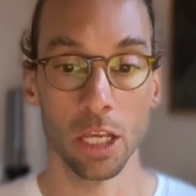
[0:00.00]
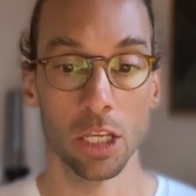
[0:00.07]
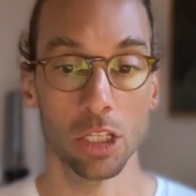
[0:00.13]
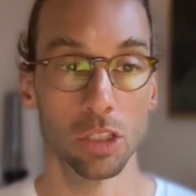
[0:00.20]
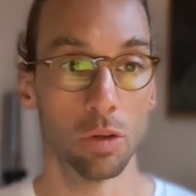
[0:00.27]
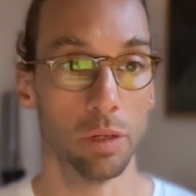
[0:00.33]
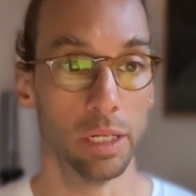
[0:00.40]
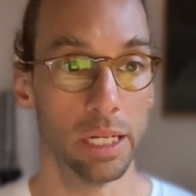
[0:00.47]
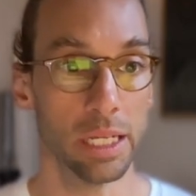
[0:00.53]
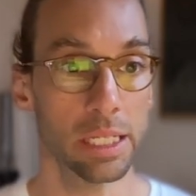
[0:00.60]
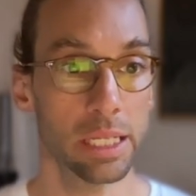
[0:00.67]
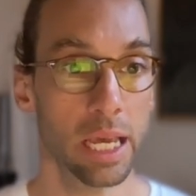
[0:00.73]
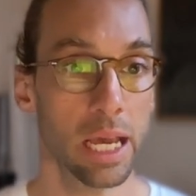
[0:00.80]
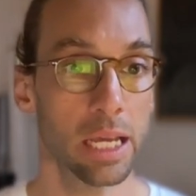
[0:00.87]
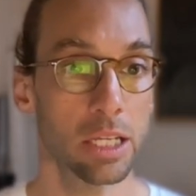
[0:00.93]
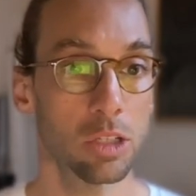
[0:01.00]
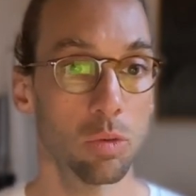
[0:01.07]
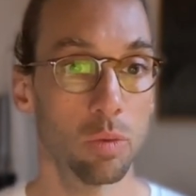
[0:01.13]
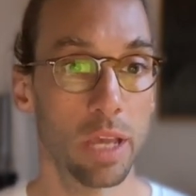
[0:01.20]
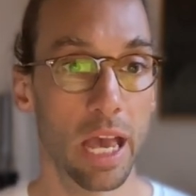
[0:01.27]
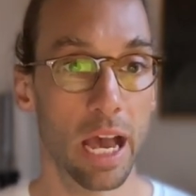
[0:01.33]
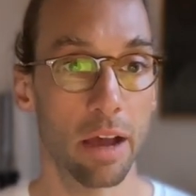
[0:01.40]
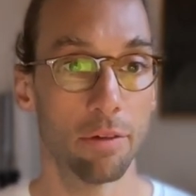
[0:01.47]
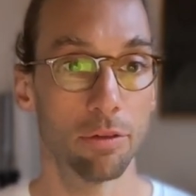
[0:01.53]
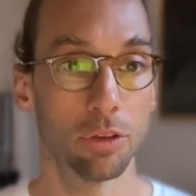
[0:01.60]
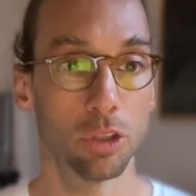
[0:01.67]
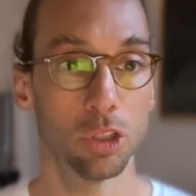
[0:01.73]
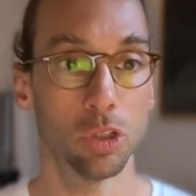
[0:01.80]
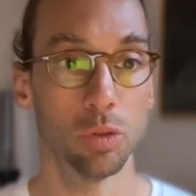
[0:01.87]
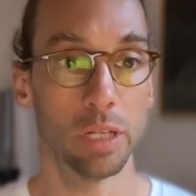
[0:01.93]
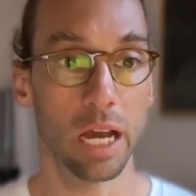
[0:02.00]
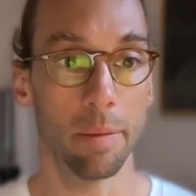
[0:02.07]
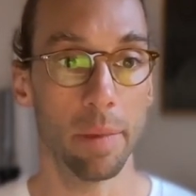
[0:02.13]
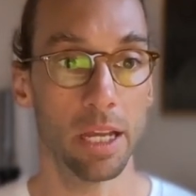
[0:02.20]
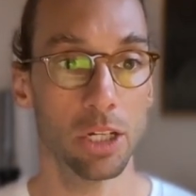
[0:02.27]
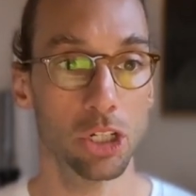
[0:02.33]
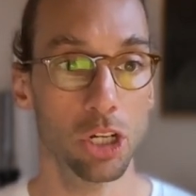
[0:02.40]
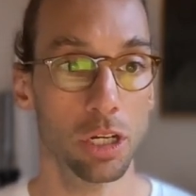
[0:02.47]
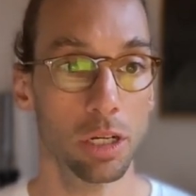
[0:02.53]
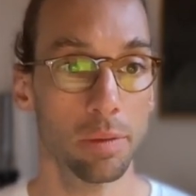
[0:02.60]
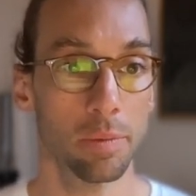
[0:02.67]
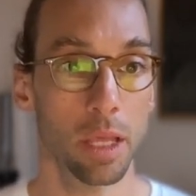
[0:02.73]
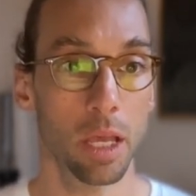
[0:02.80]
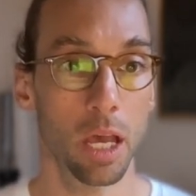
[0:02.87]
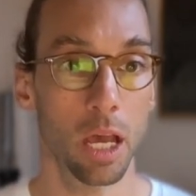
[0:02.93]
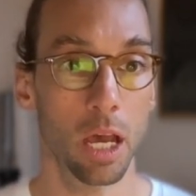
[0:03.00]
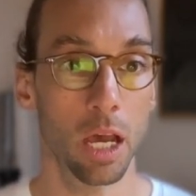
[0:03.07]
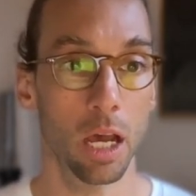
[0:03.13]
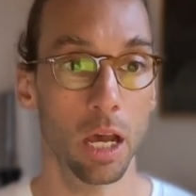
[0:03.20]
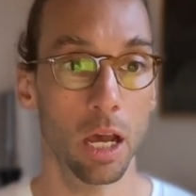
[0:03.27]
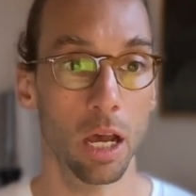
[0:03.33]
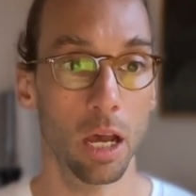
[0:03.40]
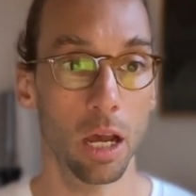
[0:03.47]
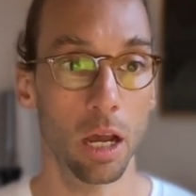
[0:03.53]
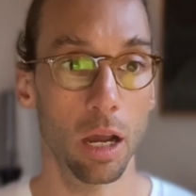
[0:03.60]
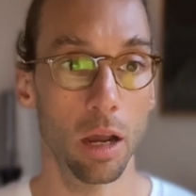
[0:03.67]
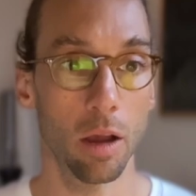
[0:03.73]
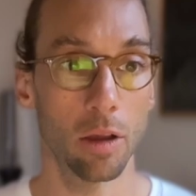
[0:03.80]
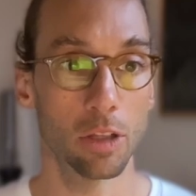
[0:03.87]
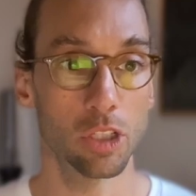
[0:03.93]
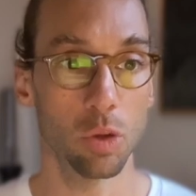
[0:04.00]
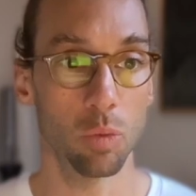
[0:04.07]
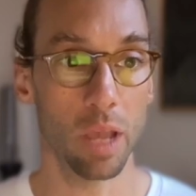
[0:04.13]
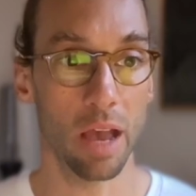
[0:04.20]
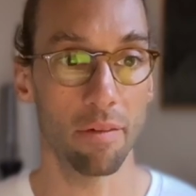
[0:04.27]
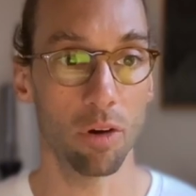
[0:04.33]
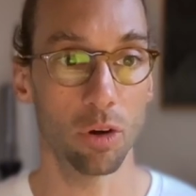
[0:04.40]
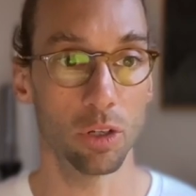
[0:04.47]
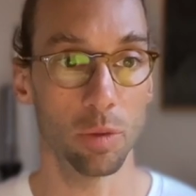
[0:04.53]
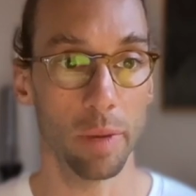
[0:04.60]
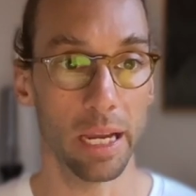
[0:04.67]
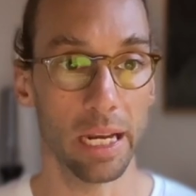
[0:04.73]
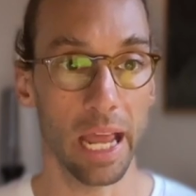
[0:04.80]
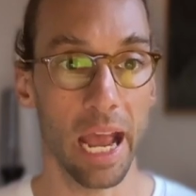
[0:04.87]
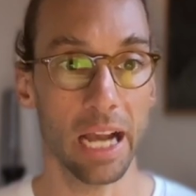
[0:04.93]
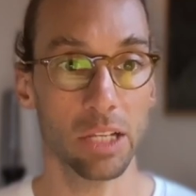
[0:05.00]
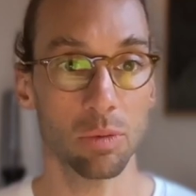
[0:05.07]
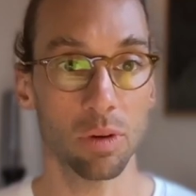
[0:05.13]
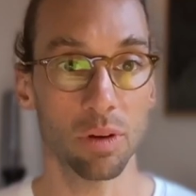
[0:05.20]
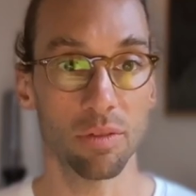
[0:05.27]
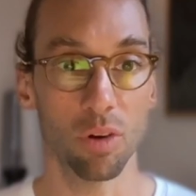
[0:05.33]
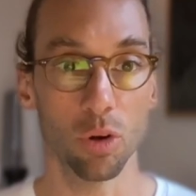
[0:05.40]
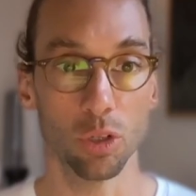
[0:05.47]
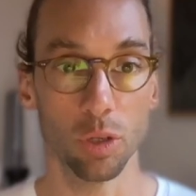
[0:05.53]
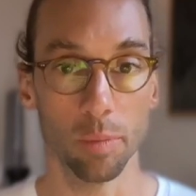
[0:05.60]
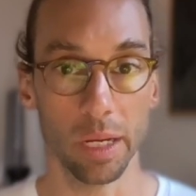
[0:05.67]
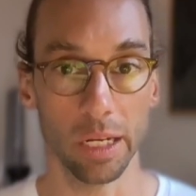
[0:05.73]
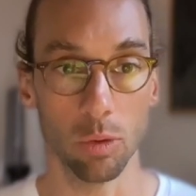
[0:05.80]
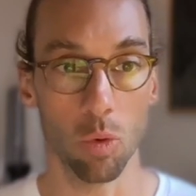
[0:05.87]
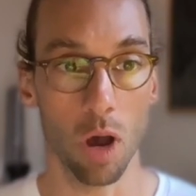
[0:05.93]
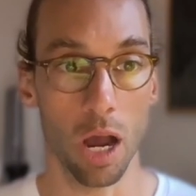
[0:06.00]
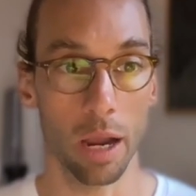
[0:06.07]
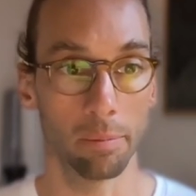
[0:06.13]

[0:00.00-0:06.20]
So in this case, we have two dimension. So we have our domain x, we have our domain y.